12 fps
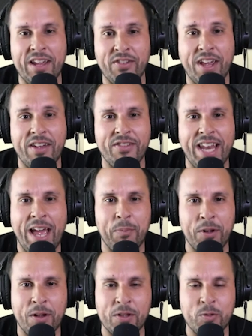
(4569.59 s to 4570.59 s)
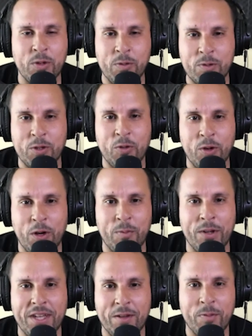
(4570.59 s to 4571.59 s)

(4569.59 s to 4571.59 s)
I have not been on Twitter. What's going on, man? Hit me.